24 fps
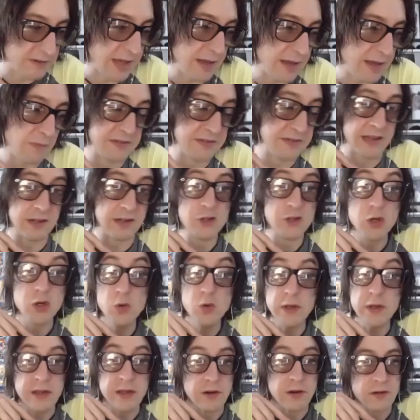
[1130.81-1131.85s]
I hope it's not 2
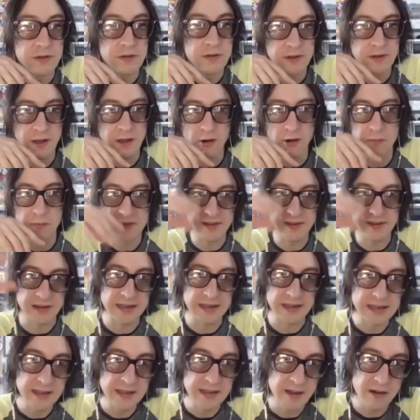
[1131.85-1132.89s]
years. I hope it's like a
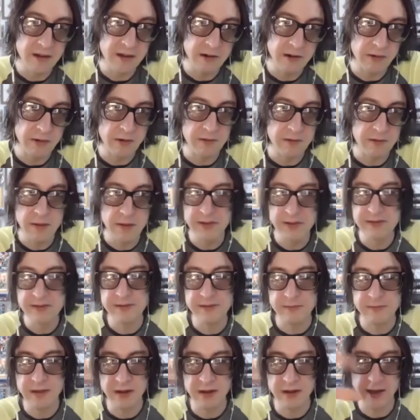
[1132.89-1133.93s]
year, or maybe
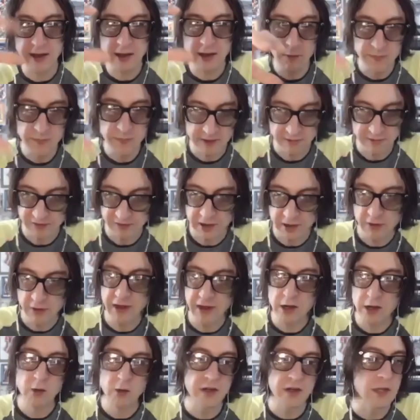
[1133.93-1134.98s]
I hope they figure it
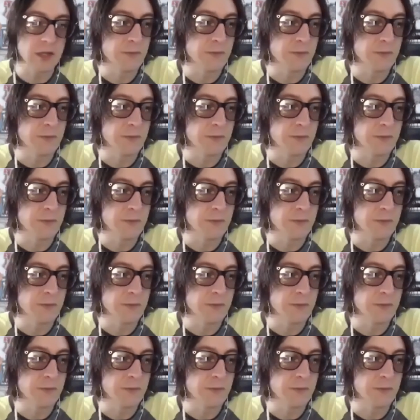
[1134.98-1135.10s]
out quickly.